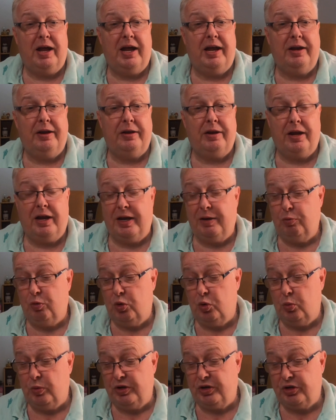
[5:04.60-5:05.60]
and I
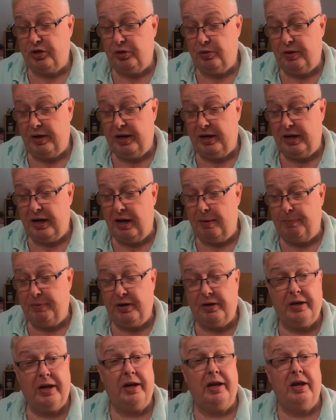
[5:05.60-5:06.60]
will wish you a
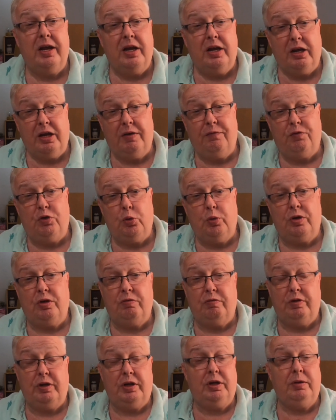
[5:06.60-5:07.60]
happy day. If you
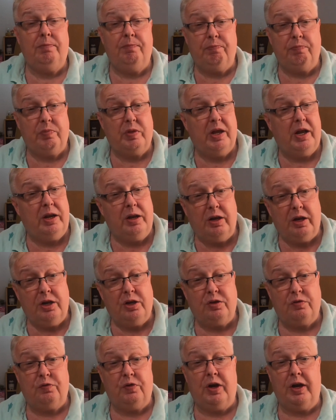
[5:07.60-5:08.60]
agree, then
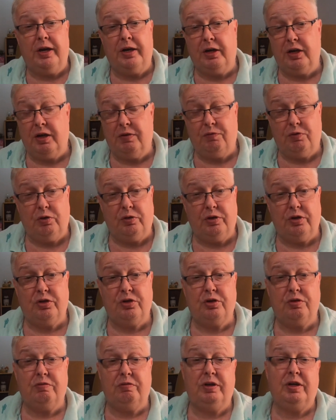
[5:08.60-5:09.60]
it's fine. If you
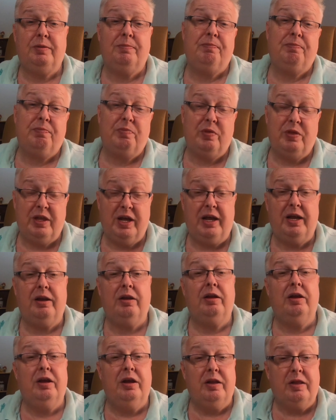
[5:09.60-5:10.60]
disagree,
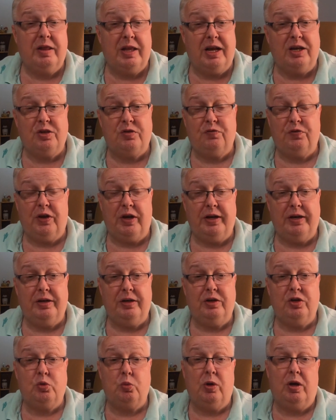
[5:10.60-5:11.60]
then that's fine
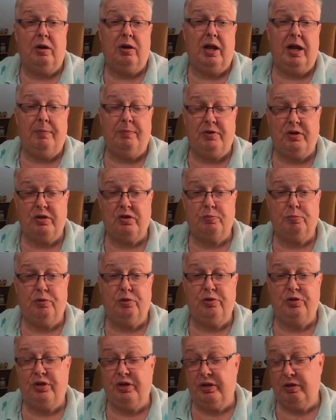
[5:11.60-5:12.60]
as well. I'm just
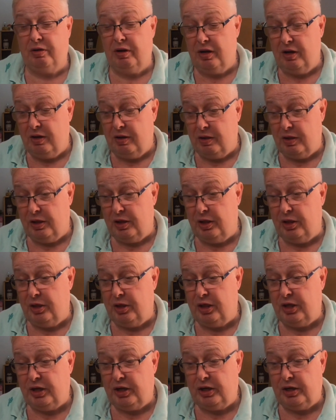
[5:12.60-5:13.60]
putting
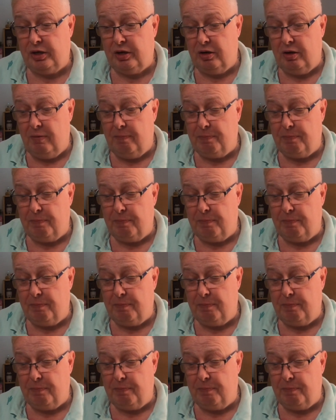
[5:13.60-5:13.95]
the